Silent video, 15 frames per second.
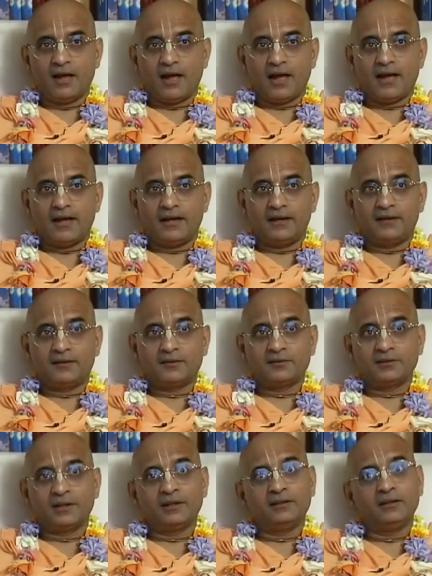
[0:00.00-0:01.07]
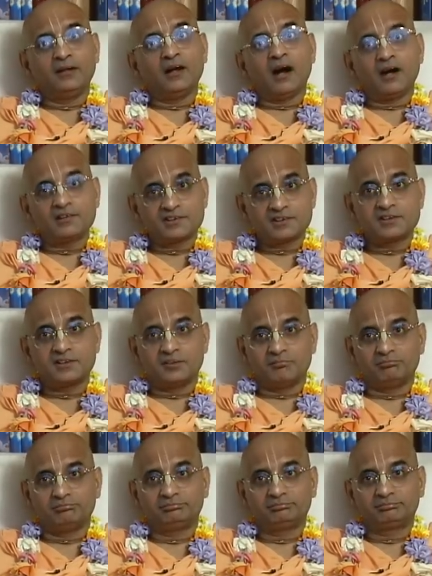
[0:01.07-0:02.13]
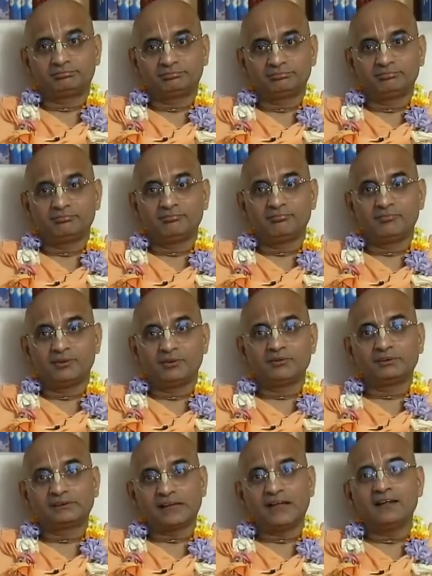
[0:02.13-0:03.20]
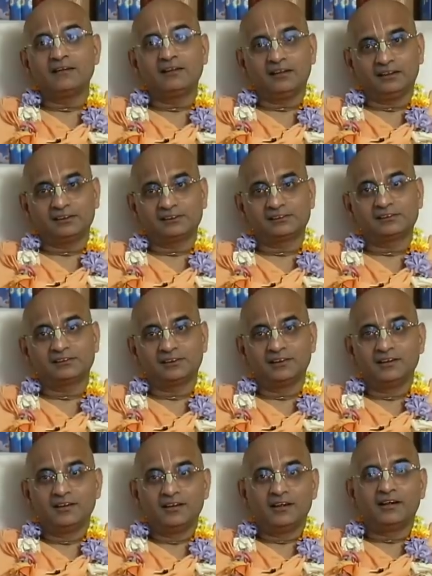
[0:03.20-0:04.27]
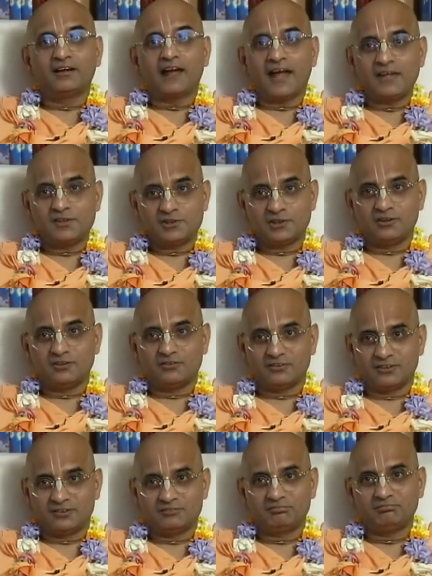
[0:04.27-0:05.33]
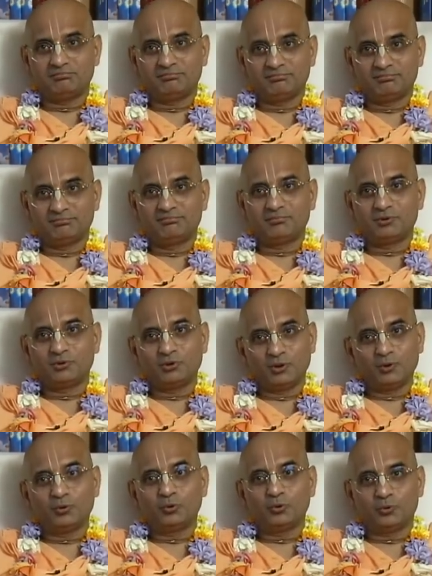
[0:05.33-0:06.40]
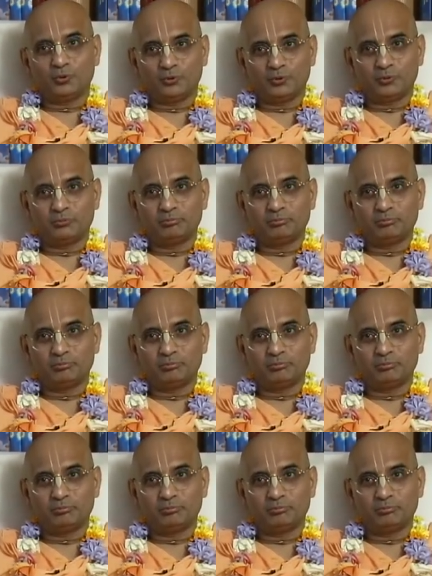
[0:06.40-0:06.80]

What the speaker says: And then he asked him to send his grandchildren to the Gurukul.